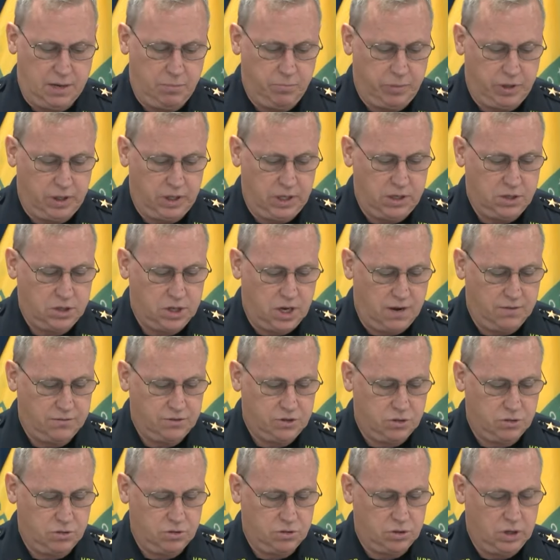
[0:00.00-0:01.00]
and police
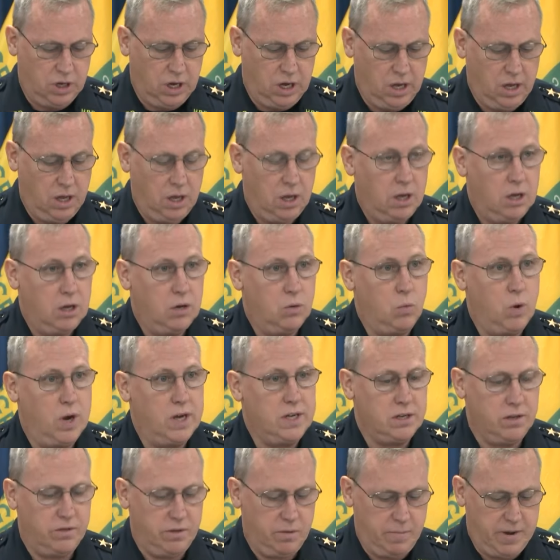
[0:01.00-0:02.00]
officers
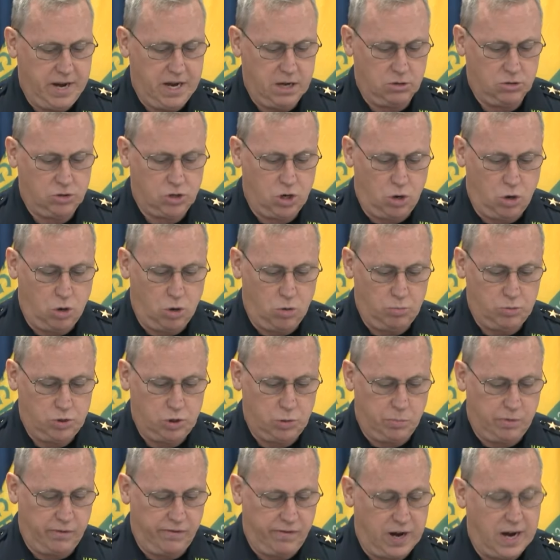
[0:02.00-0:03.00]
went to the male's home
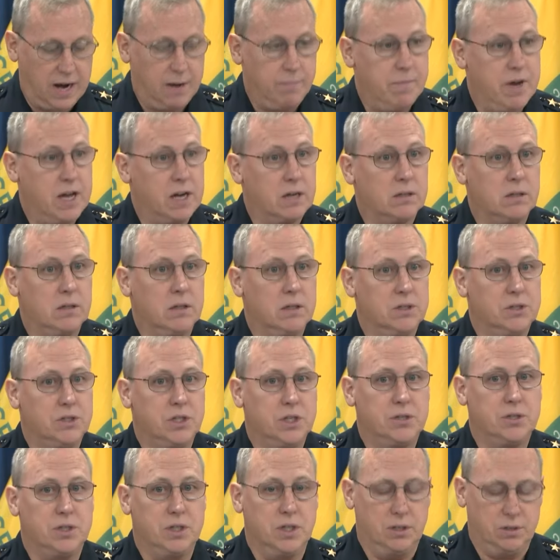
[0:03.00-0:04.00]
to provide medical
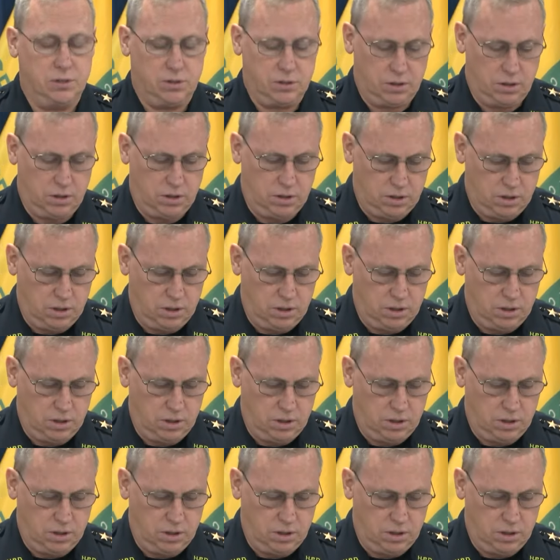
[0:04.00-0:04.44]
assistance.